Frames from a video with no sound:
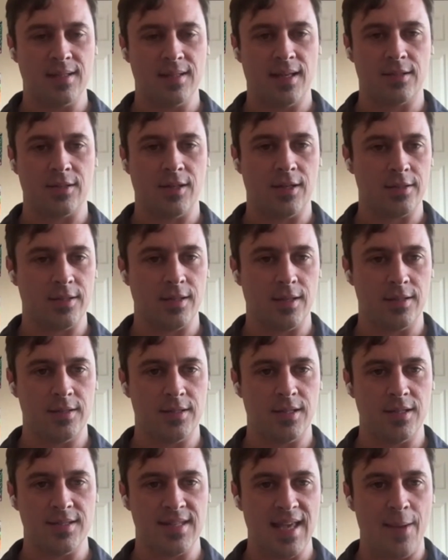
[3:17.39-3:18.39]
and like talked to
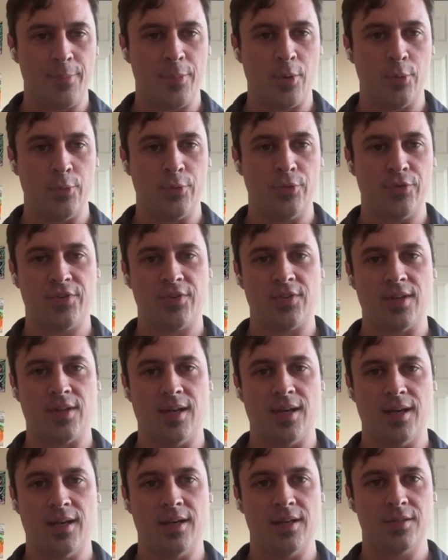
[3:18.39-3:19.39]

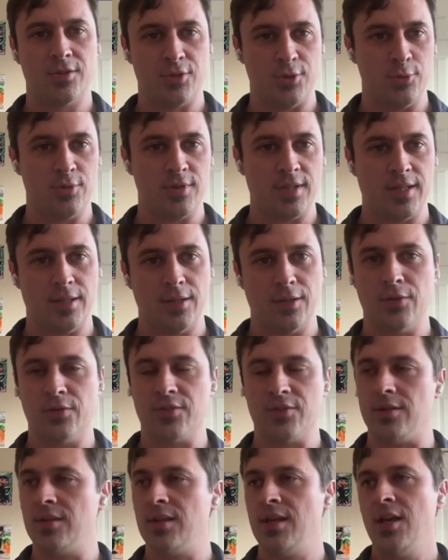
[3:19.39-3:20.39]
Zappos shoe
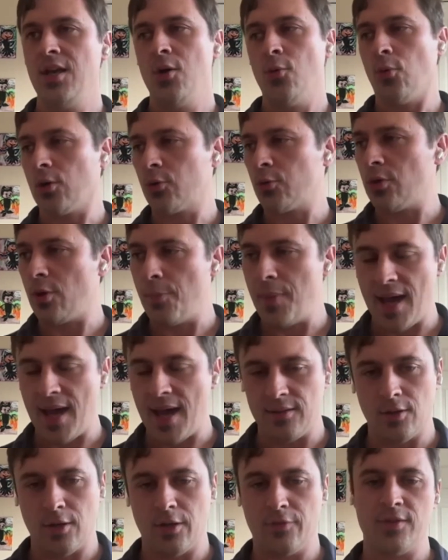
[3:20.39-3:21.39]
sales, and worked with a
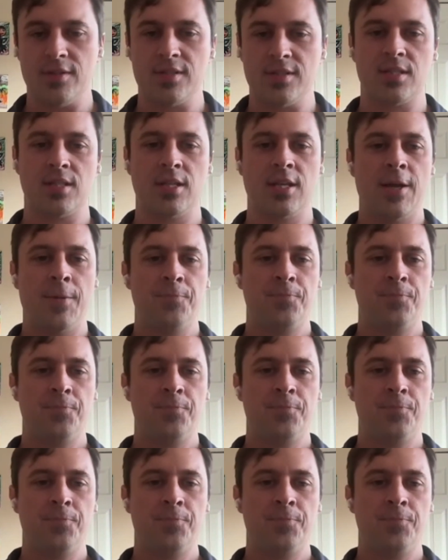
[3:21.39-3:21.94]
patent office.